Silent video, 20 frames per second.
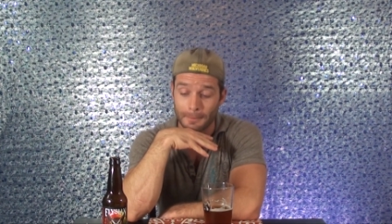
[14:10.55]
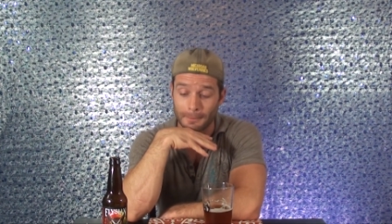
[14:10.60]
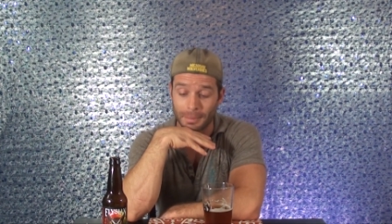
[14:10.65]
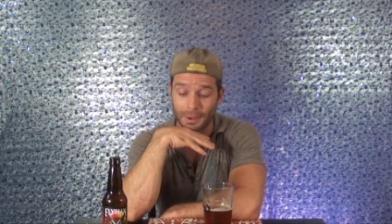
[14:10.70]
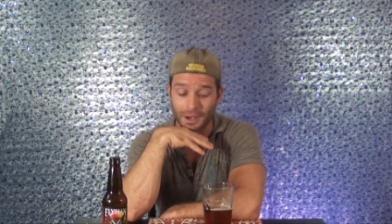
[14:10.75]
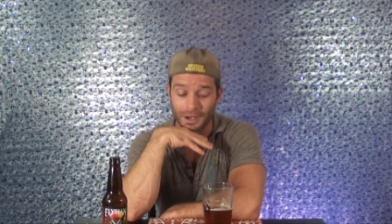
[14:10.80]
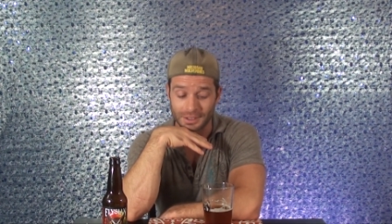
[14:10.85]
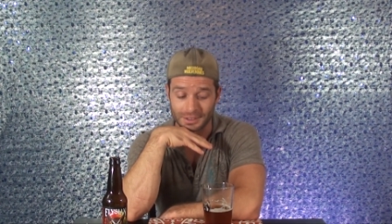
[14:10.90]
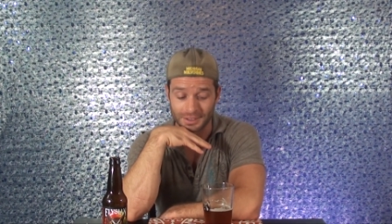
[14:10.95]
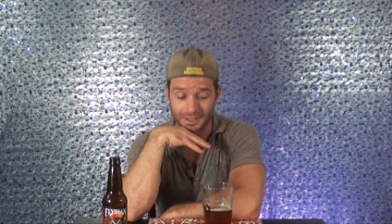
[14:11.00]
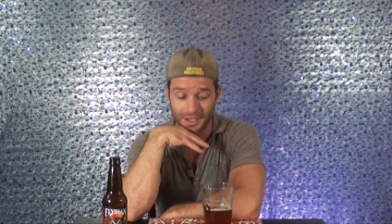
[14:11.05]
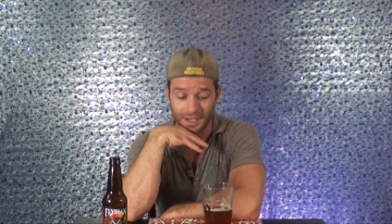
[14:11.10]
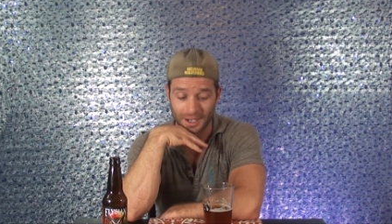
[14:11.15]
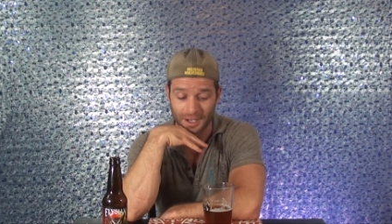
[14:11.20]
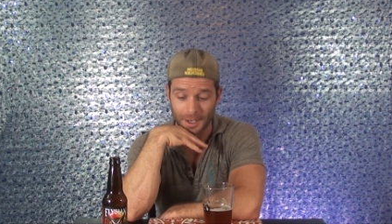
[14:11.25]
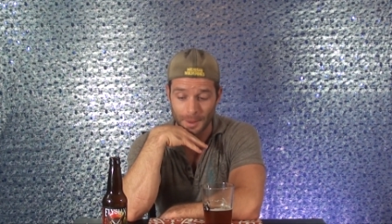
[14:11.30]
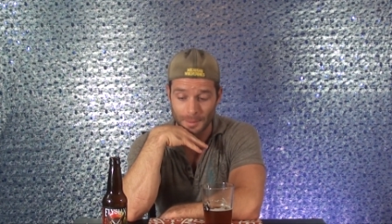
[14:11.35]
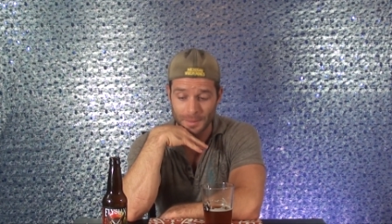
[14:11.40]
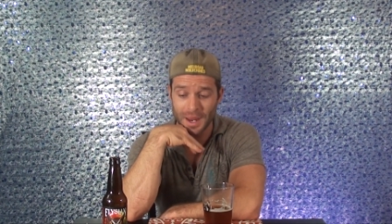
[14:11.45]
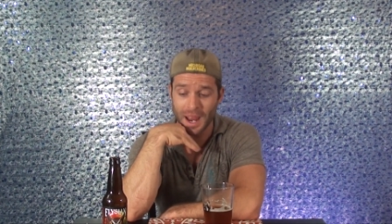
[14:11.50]
But
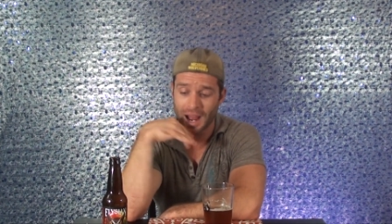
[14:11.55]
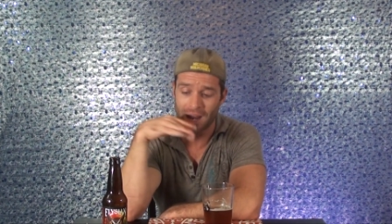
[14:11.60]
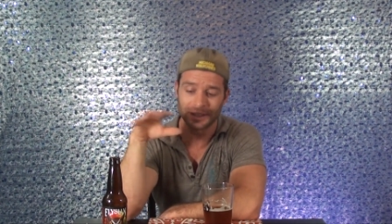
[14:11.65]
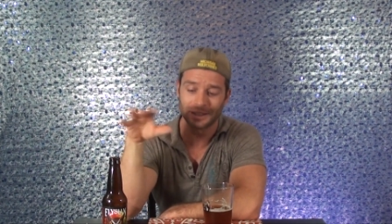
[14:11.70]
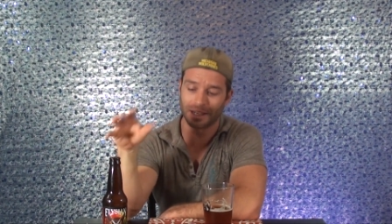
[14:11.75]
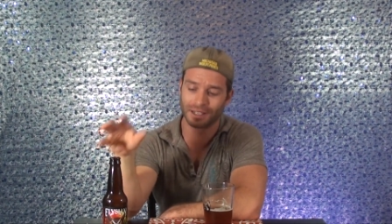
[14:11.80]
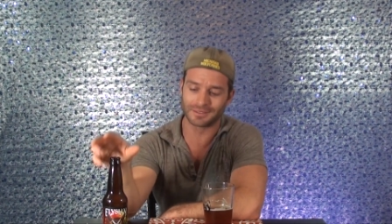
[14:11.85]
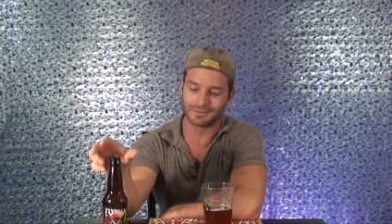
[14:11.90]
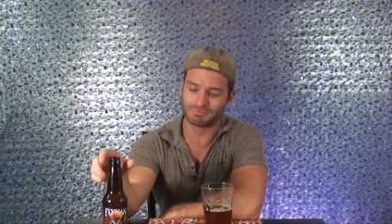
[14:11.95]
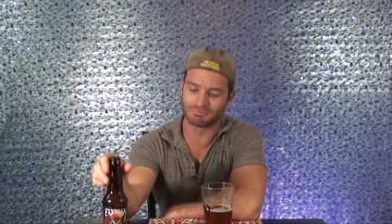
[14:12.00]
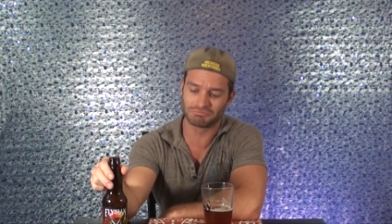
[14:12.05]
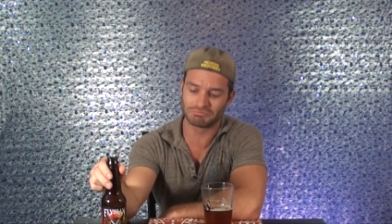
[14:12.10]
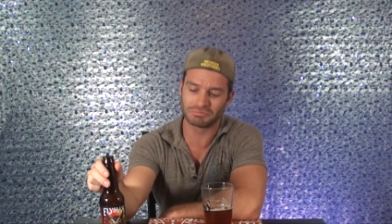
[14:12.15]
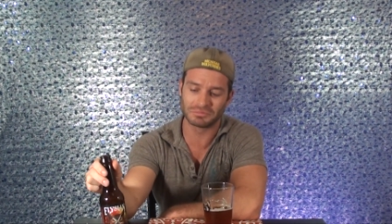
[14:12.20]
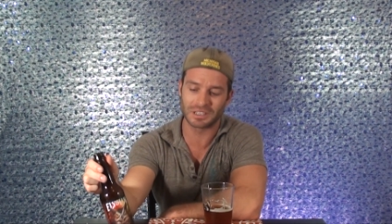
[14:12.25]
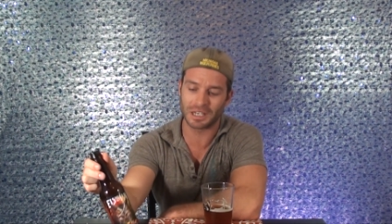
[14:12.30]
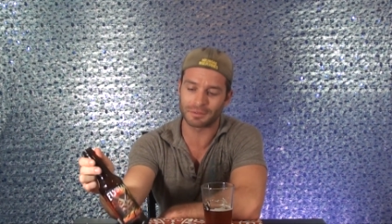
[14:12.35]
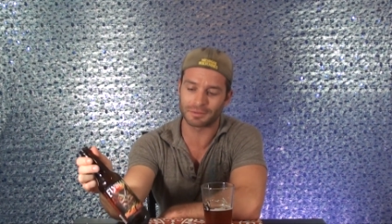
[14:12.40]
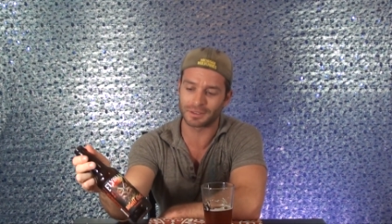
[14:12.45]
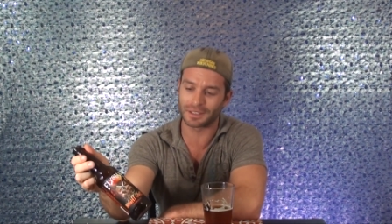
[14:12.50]
yeah, I
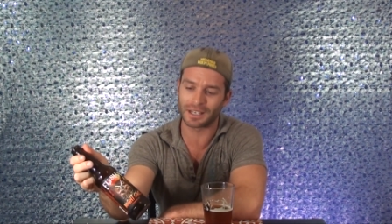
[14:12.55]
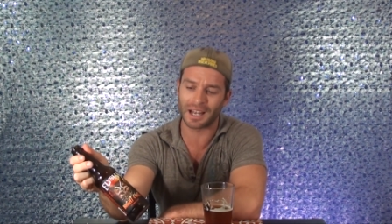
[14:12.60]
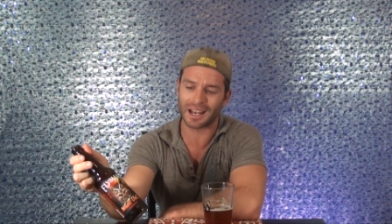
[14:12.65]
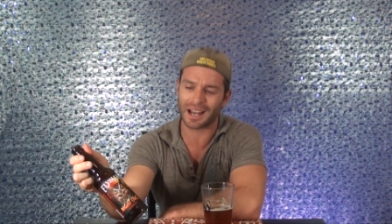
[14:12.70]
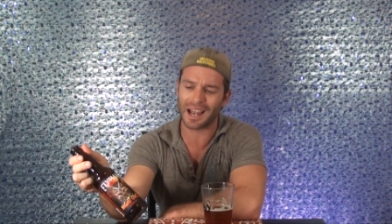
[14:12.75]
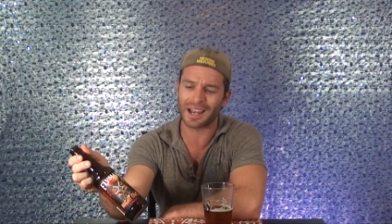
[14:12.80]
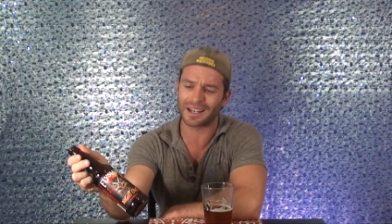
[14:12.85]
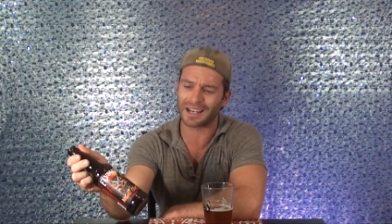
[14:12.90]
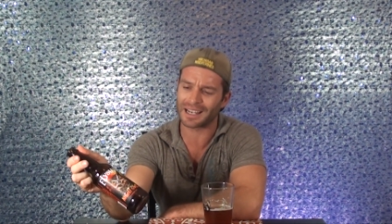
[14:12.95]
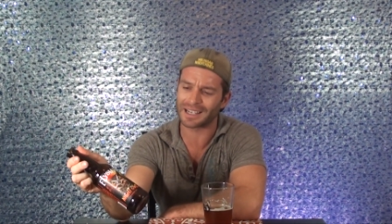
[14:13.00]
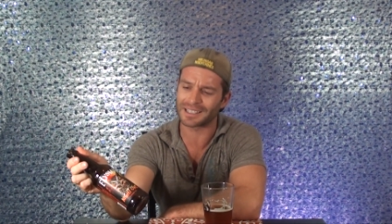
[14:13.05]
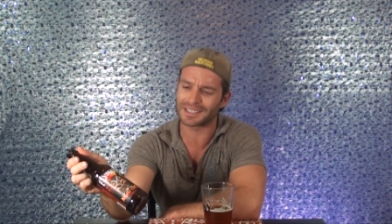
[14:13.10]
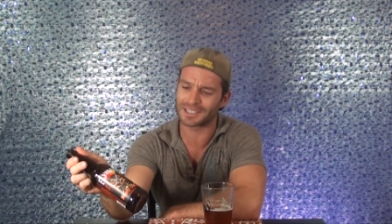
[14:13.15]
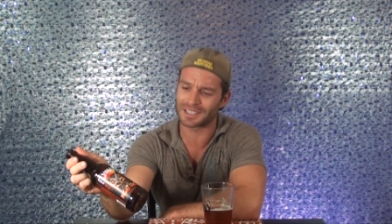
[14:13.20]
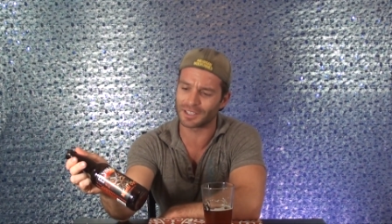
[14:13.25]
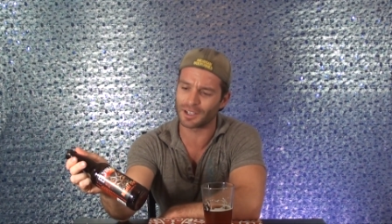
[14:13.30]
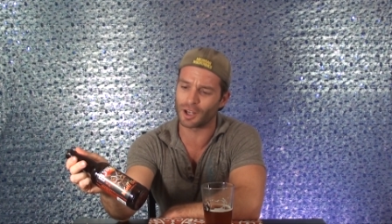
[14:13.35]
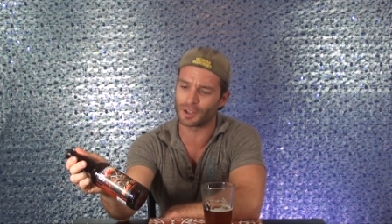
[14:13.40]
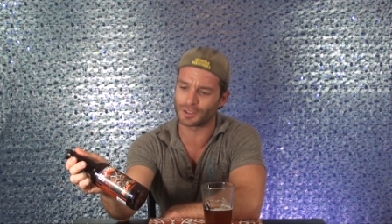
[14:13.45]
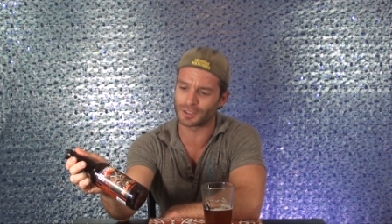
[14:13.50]
definitely I could
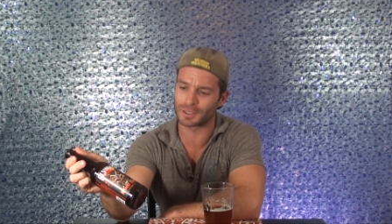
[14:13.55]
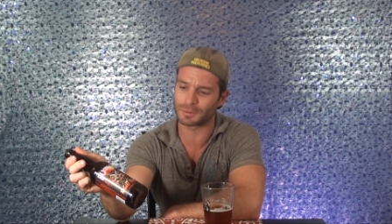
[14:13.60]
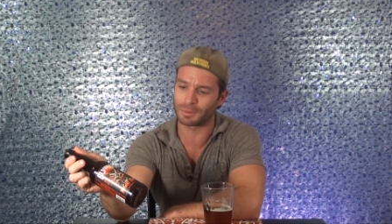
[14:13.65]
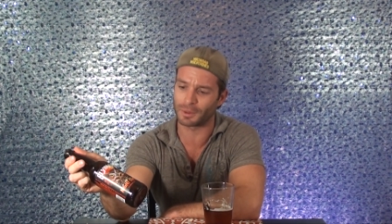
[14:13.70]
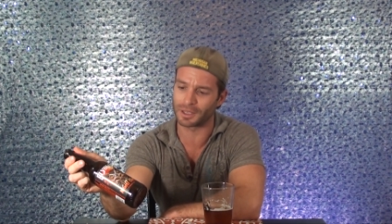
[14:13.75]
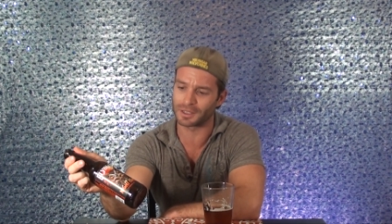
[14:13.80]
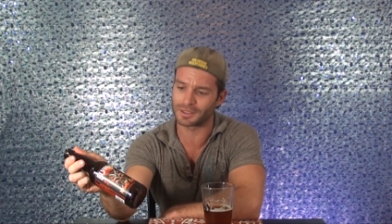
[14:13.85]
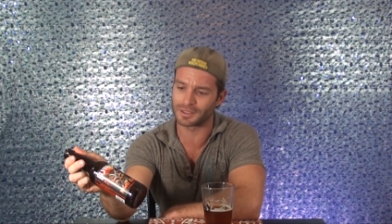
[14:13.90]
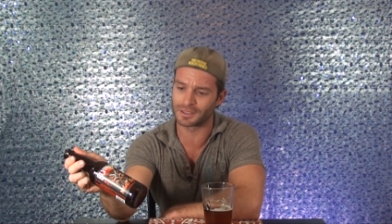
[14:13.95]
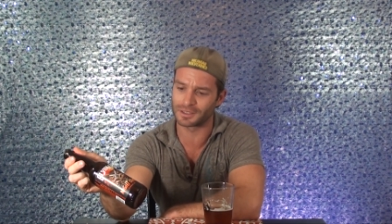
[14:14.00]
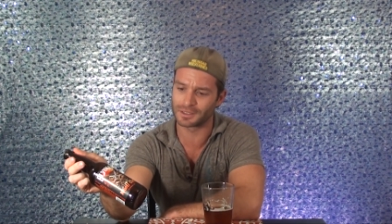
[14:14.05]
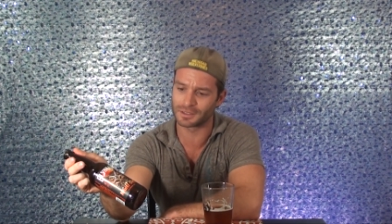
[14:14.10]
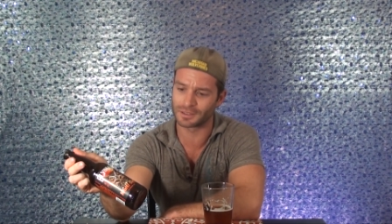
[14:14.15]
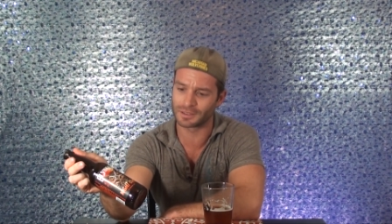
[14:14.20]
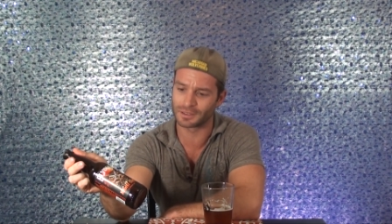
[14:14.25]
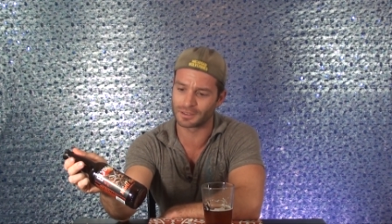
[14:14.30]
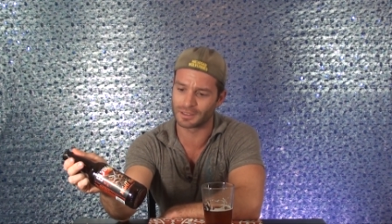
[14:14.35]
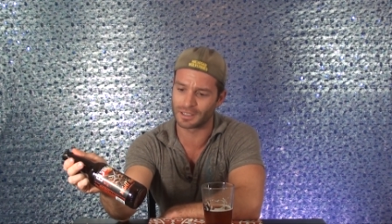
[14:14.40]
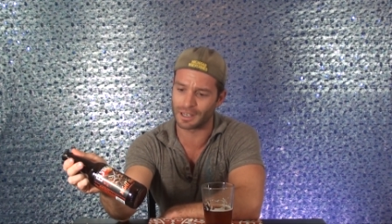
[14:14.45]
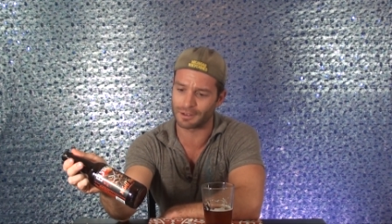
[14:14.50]
see all those spices,
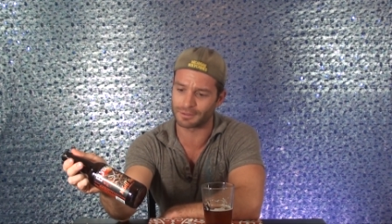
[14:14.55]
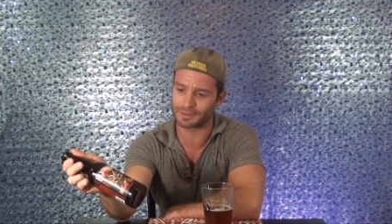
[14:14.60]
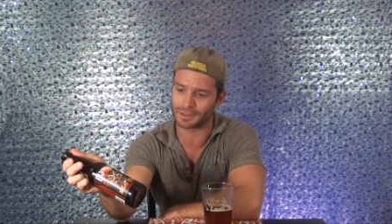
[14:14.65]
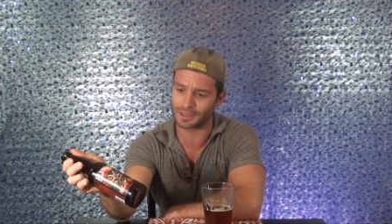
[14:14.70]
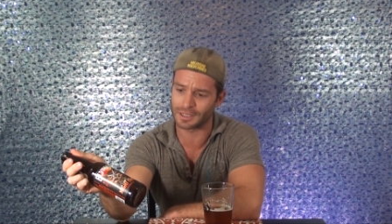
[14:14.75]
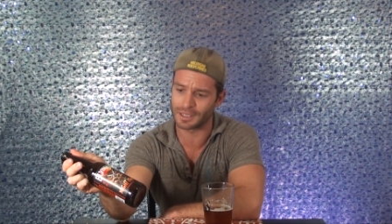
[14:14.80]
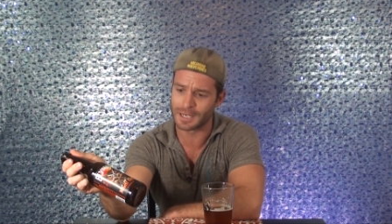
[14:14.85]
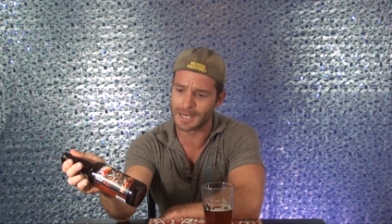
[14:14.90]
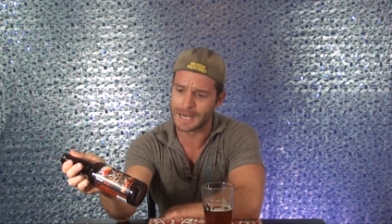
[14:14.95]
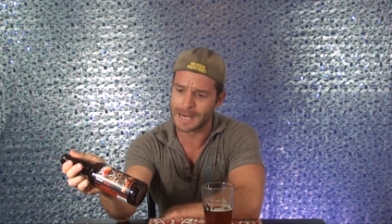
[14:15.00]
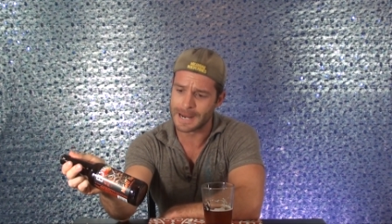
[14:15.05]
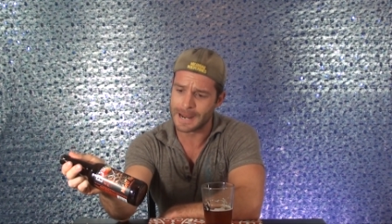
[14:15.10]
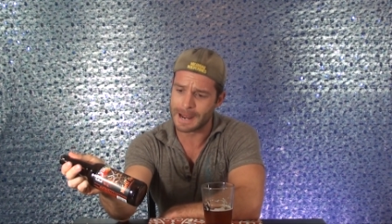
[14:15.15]
definitely.